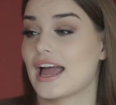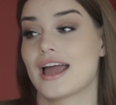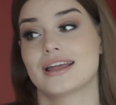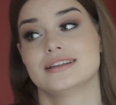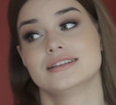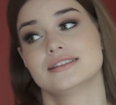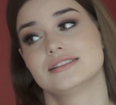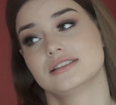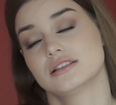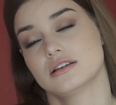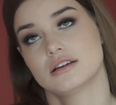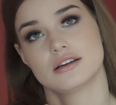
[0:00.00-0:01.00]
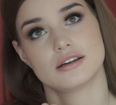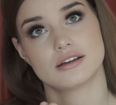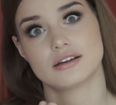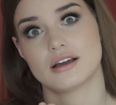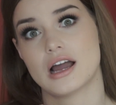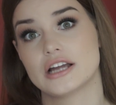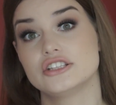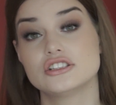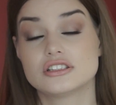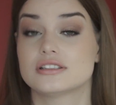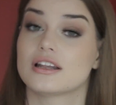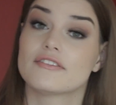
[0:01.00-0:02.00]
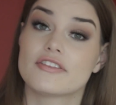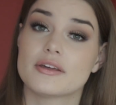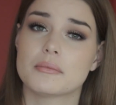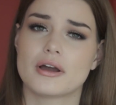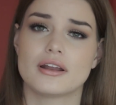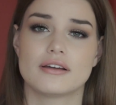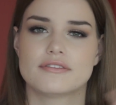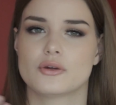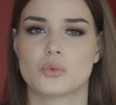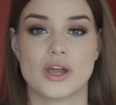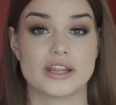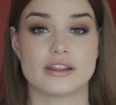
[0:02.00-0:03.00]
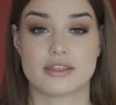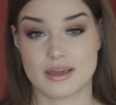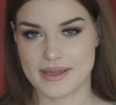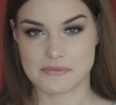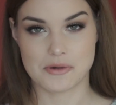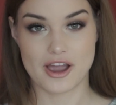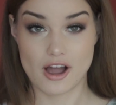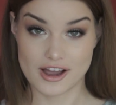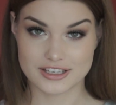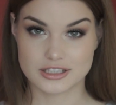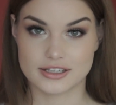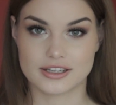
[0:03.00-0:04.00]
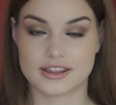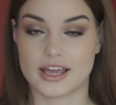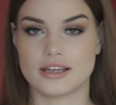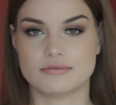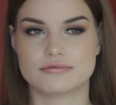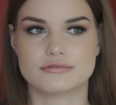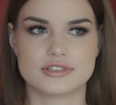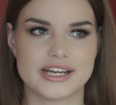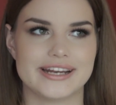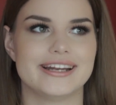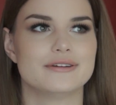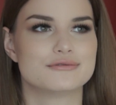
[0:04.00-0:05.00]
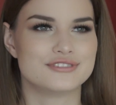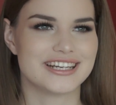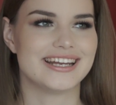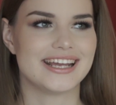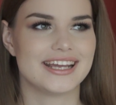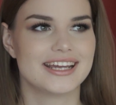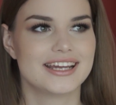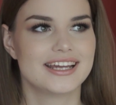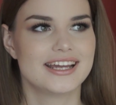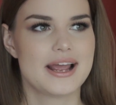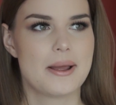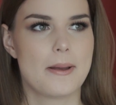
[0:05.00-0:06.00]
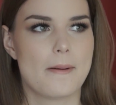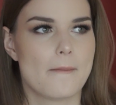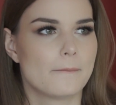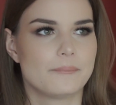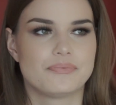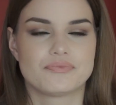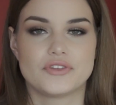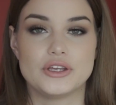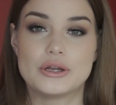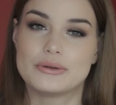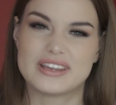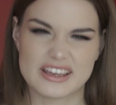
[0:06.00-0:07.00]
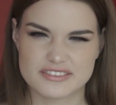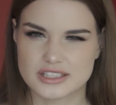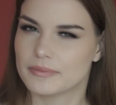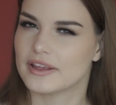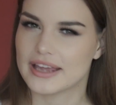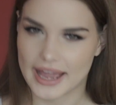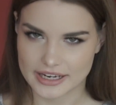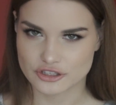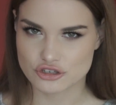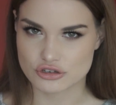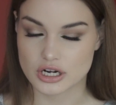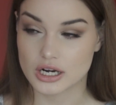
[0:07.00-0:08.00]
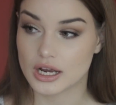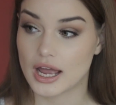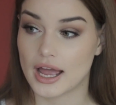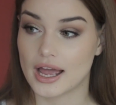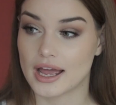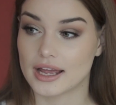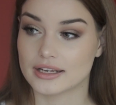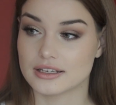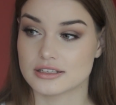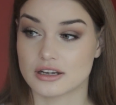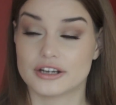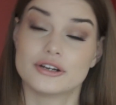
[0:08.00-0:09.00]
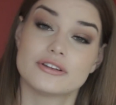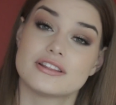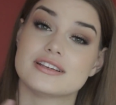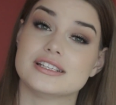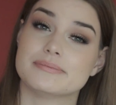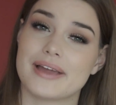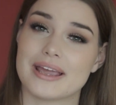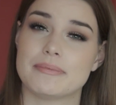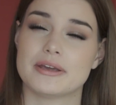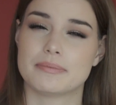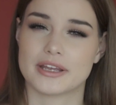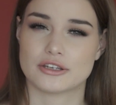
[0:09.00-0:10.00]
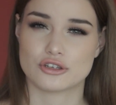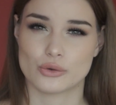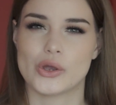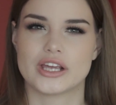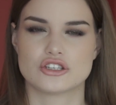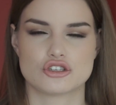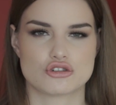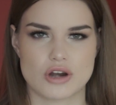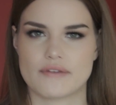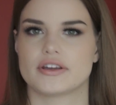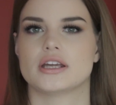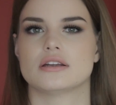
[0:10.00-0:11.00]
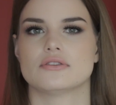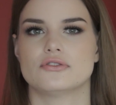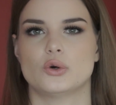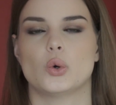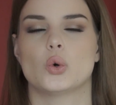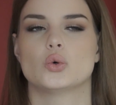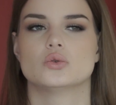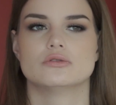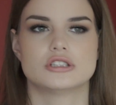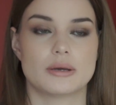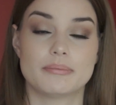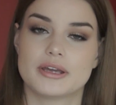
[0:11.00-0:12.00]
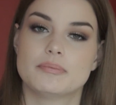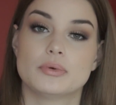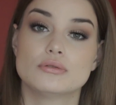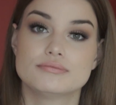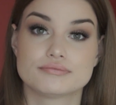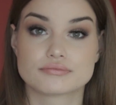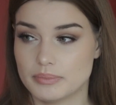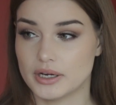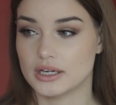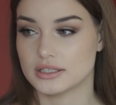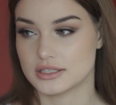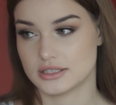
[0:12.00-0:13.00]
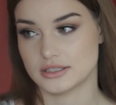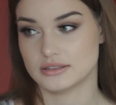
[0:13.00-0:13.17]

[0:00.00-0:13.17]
and I just love them. I love the way that they make my eyes look. They really, you know, give something extra, and I know that these may be a bit too extravagant for some people, but